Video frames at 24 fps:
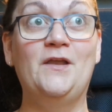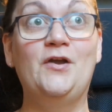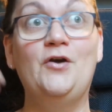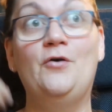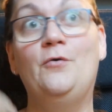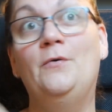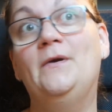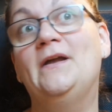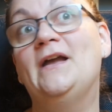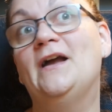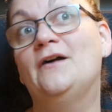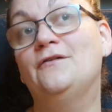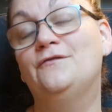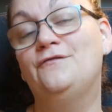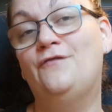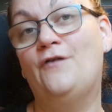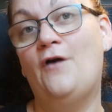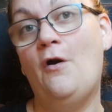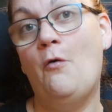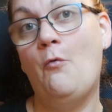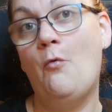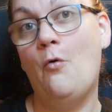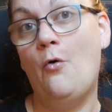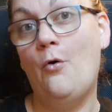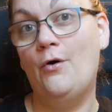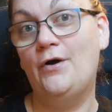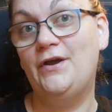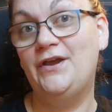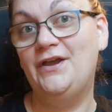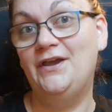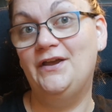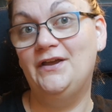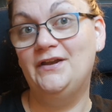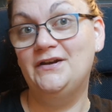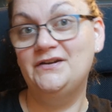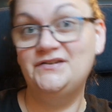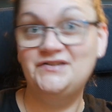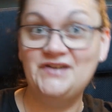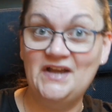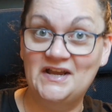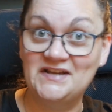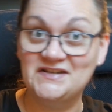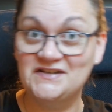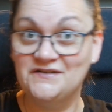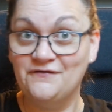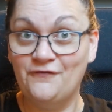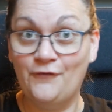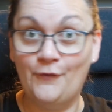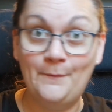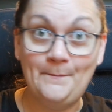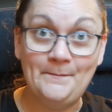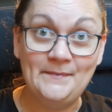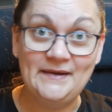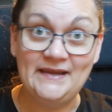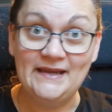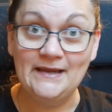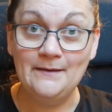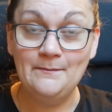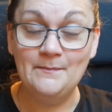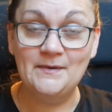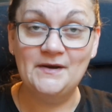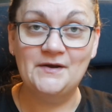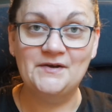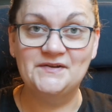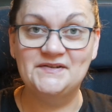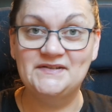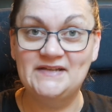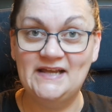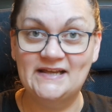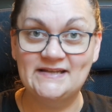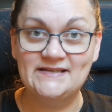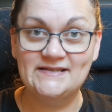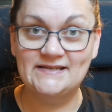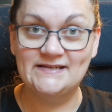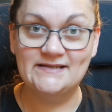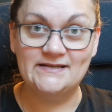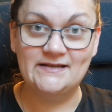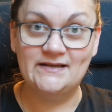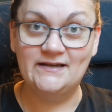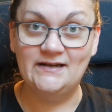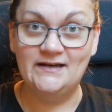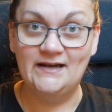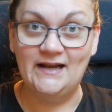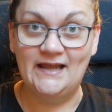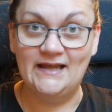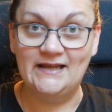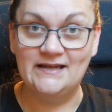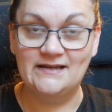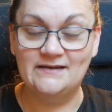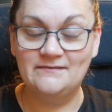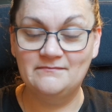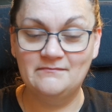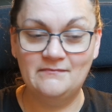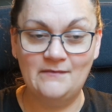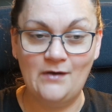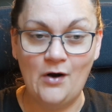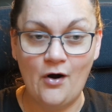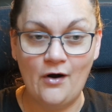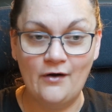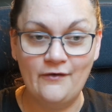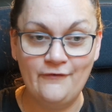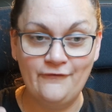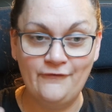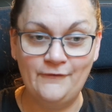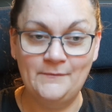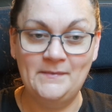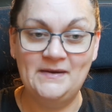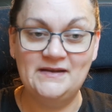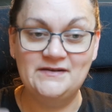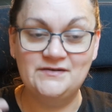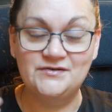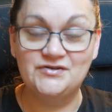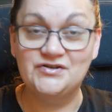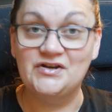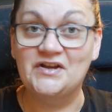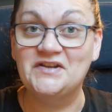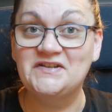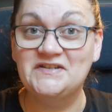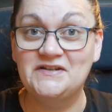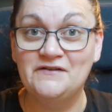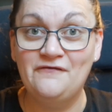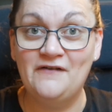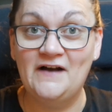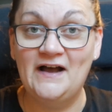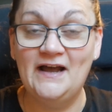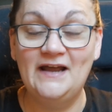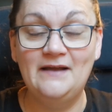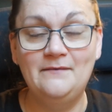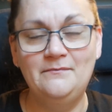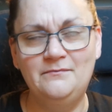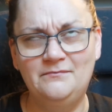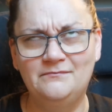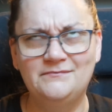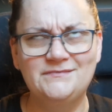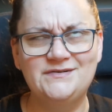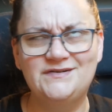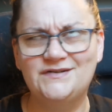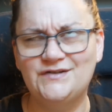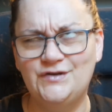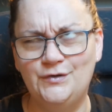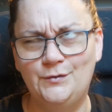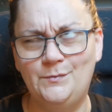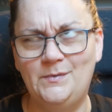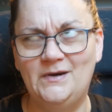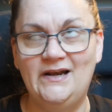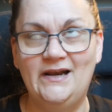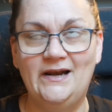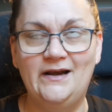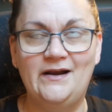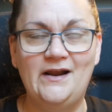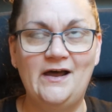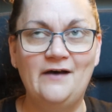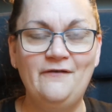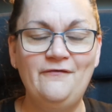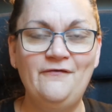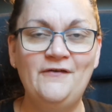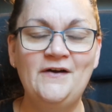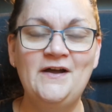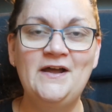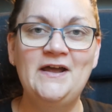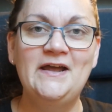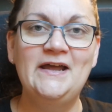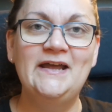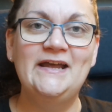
going out for a walk just for me, because that's like hard for me to justify, stupidly enough,